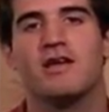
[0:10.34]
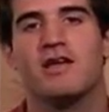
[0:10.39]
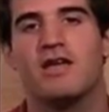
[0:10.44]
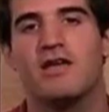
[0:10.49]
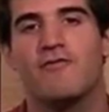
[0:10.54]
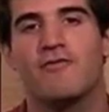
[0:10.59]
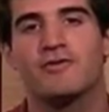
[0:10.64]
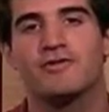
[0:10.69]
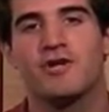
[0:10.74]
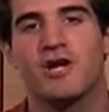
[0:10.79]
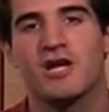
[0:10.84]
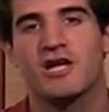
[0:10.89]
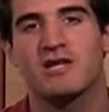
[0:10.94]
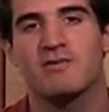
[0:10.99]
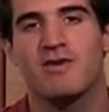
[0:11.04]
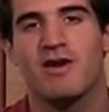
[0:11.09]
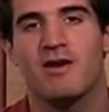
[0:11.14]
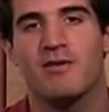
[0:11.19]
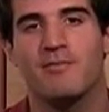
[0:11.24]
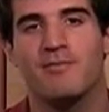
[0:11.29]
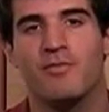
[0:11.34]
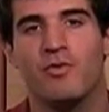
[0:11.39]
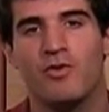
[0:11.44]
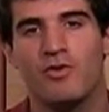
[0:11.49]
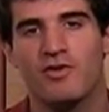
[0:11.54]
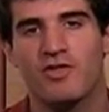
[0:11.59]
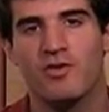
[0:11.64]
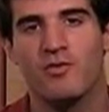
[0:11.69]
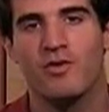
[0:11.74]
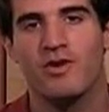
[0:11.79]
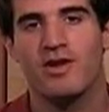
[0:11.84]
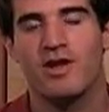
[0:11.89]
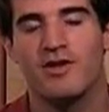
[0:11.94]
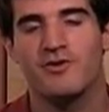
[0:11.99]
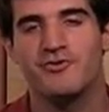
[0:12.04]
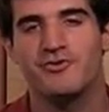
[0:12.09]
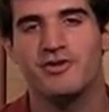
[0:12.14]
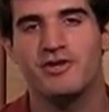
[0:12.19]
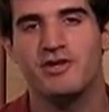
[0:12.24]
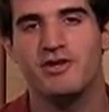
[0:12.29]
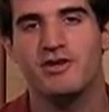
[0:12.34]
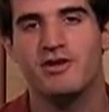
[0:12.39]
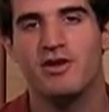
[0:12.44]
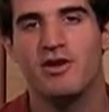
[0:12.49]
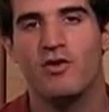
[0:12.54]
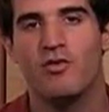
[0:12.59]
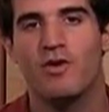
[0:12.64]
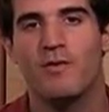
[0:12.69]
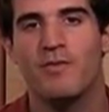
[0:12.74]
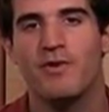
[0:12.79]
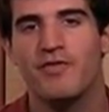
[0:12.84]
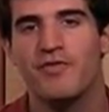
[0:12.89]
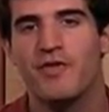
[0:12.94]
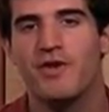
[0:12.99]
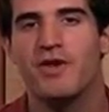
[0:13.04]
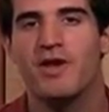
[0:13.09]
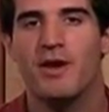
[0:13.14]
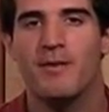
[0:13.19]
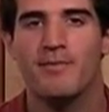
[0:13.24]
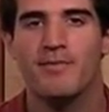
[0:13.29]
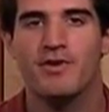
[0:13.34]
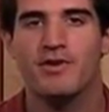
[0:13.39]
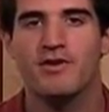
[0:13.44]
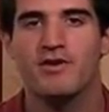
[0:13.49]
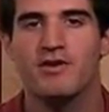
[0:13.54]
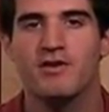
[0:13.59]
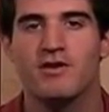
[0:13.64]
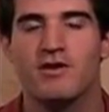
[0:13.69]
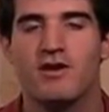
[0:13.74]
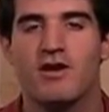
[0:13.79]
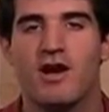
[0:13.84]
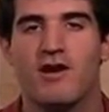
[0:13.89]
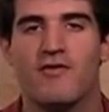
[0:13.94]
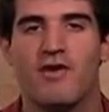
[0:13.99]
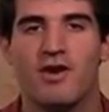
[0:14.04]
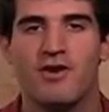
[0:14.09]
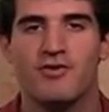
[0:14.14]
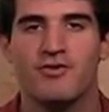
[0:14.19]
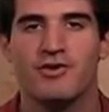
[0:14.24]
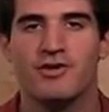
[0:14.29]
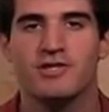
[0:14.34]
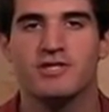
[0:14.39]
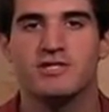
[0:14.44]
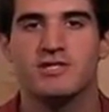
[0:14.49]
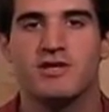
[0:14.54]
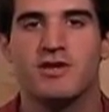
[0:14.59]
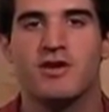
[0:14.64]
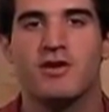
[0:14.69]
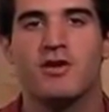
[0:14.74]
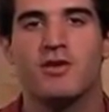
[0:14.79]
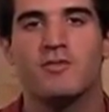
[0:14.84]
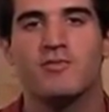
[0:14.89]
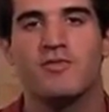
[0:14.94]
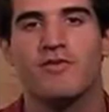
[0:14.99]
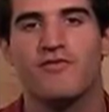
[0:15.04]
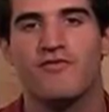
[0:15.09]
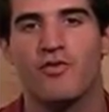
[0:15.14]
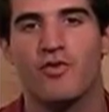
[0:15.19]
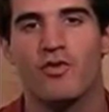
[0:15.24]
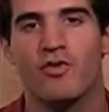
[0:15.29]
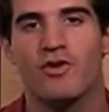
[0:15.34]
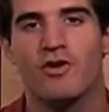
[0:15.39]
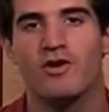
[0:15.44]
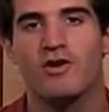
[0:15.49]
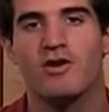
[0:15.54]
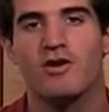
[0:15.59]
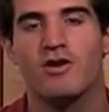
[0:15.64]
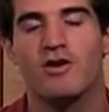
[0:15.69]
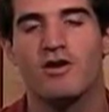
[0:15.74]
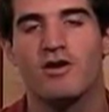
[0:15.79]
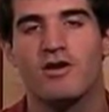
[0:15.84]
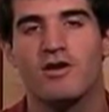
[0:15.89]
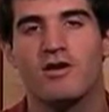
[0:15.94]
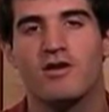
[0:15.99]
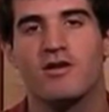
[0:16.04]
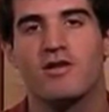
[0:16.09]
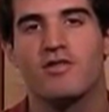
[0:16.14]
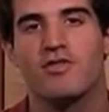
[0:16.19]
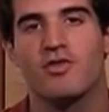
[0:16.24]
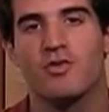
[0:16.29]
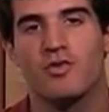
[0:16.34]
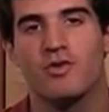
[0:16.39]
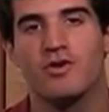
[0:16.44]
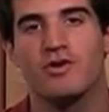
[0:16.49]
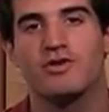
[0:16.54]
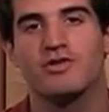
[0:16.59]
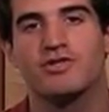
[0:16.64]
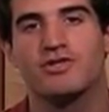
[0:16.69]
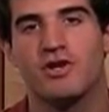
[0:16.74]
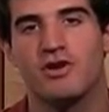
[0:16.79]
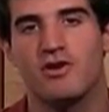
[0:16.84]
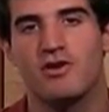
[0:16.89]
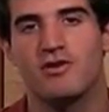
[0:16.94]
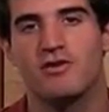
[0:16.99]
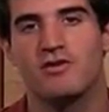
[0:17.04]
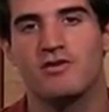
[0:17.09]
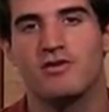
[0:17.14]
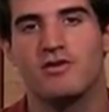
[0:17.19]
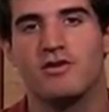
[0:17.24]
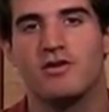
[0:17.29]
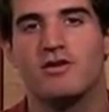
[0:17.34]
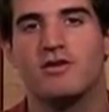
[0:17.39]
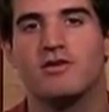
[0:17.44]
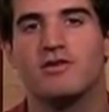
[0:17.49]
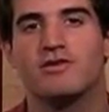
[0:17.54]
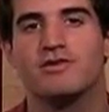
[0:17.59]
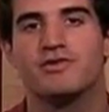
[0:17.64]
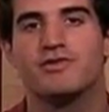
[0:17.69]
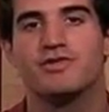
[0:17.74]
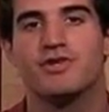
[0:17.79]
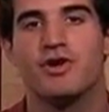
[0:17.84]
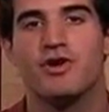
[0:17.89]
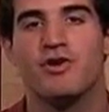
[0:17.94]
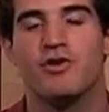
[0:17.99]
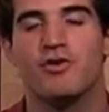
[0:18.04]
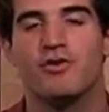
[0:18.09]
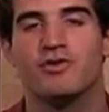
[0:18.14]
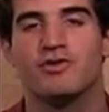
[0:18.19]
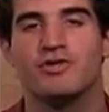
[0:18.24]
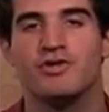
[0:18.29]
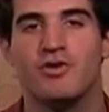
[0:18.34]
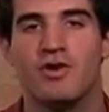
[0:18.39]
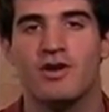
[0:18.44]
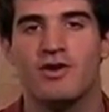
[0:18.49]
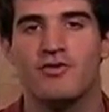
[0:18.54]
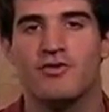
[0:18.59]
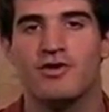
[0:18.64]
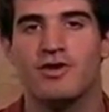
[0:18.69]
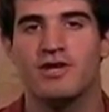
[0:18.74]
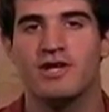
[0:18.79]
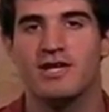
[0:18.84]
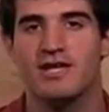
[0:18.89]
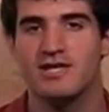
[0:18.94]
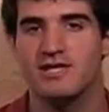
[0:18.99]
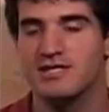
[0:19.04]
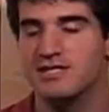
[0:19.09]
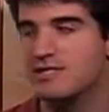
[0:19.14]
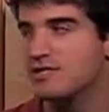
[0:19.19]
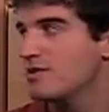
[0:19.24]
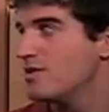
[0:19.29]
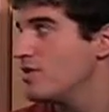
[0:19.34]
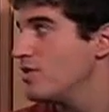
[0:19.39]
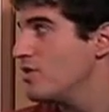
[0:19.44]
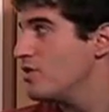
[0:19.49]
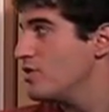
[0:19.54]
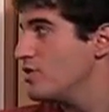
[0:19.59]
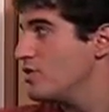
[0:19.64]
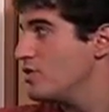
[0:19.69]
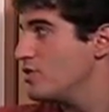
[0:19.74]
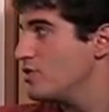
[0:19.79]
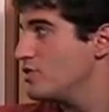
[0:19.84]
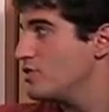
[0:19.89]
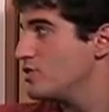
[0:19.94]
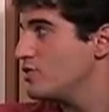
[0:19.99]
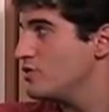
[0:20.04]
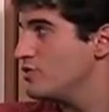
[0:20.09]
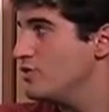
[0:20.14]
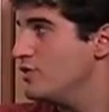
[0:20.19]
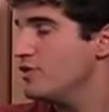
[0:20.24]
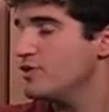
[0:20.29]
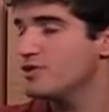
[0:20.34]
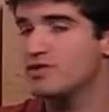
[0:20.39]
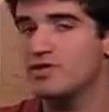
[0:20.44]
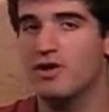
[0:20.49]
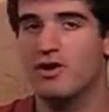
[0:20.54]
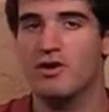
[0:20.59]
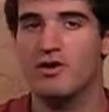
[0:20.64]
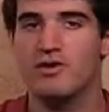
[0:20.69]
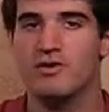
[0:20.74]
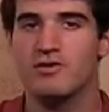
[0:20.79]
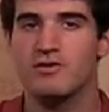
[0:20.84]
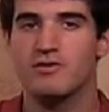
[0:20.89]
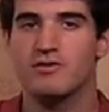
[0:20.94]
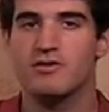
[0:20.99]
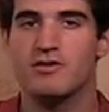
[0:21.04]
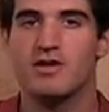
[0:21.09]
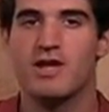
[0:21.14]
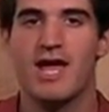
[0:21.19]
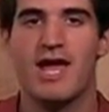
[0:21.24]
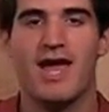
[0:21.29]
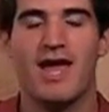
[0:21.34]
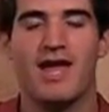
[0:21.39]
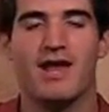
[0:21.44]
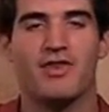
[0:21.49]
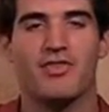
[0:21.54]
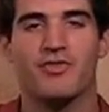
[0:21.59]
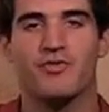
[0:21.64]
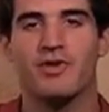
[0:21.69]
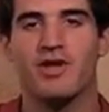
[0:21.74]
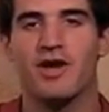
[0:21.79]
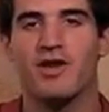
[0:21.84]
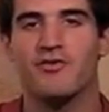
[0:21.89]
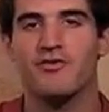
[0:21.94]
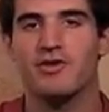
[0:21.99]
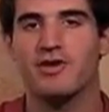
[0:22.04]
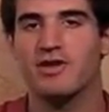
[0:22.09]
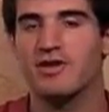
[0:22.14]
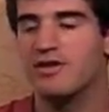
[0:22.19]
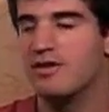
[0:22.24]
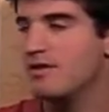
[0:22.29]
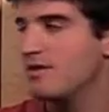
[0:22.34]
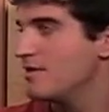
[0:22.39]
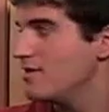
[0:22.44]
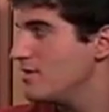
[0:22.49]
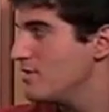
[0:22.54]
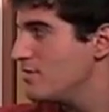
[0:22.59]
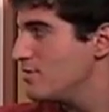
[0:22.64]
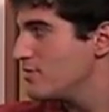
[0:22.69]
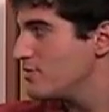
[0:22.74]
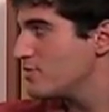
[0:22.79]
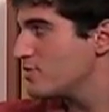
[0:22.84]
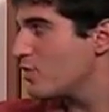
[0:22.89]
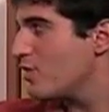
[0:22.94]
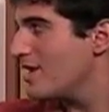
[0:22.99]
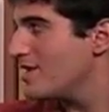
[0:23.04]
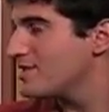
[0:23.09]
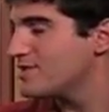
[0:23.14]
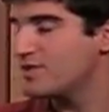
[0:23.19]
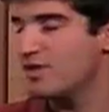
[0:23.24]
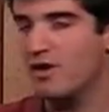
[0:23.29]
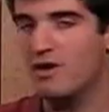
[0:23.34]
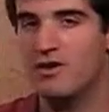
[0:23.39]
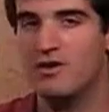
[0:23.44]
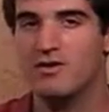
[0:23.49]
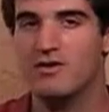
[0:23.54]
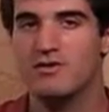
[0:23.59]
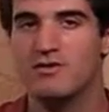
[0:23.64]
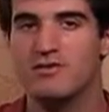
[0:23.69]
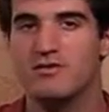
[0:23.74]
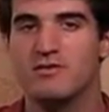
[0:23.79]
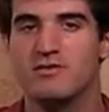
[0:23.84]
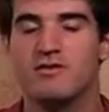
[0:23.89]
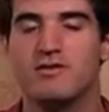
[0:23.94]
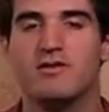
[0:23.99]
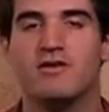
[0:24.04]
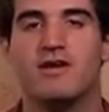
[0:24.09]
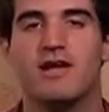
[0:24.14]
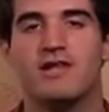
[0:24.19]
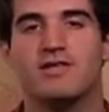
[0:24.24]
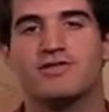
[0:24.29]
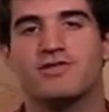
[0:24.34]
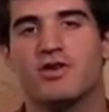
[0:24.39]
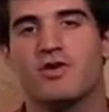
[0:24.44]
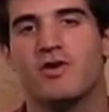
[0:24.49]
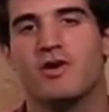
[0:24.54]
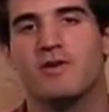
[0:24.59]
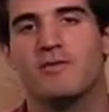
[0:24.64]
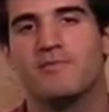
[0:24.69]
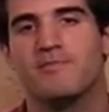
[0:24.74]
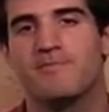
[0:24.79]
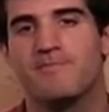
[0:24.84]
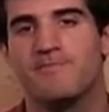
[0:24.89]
If we're talking about more than 100, we put the number of hundreds before the word cent. So 200 is deux cents, and 300, trois cents, and so on.